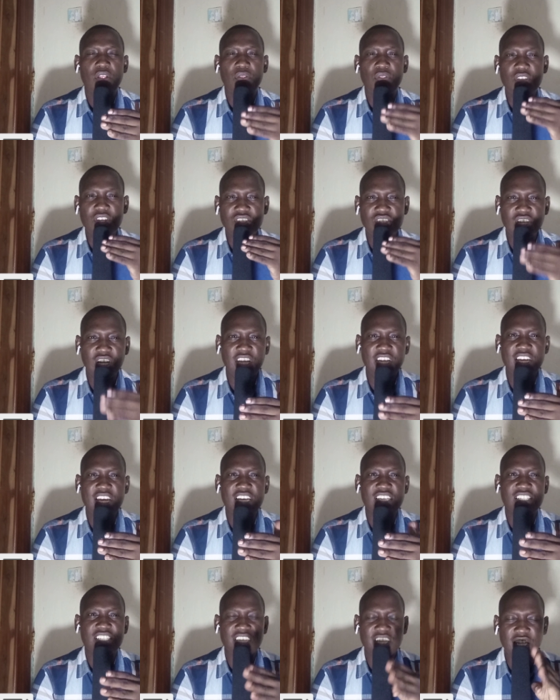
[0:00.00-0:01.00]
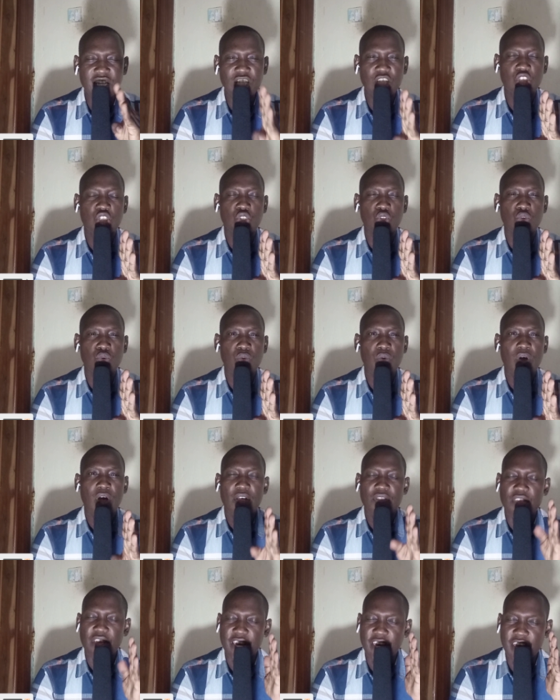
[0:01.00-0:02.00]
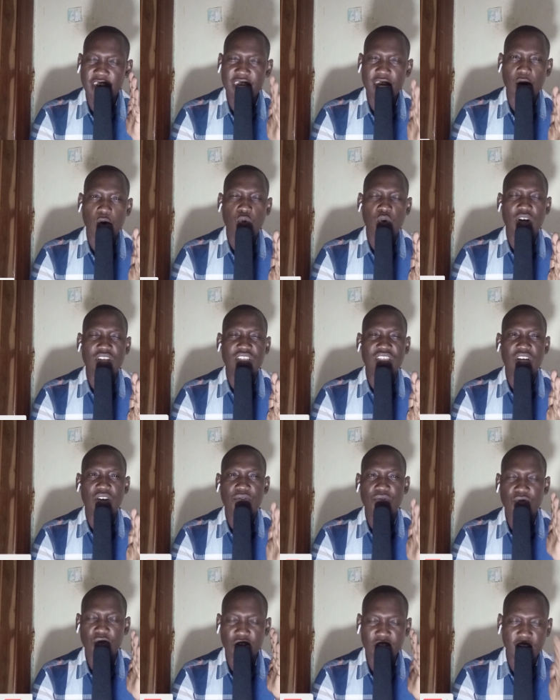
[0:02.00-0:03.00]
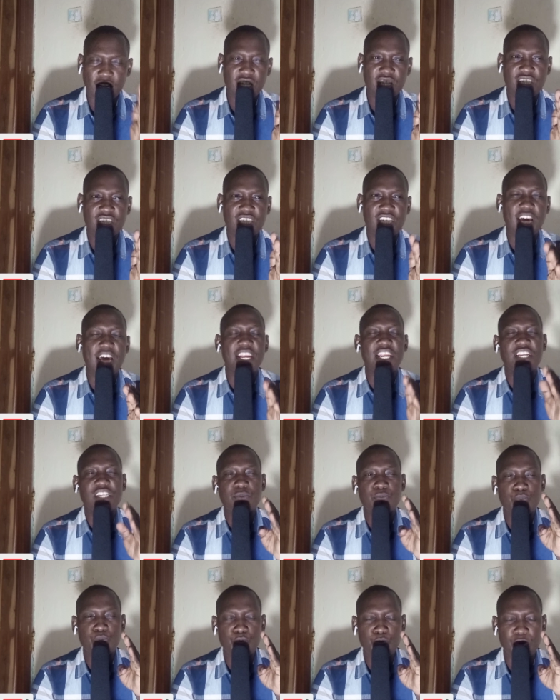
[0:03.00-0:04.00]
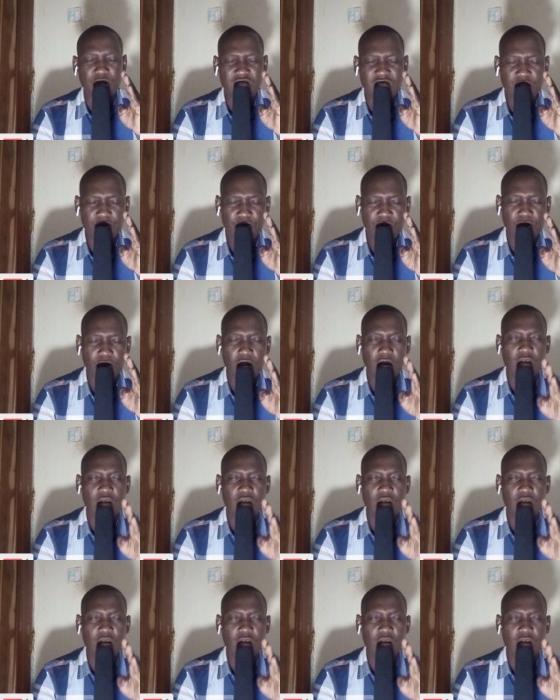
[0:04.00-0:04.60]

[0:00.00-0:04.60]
this led us into the Kenya Kwanza fraternity and in specific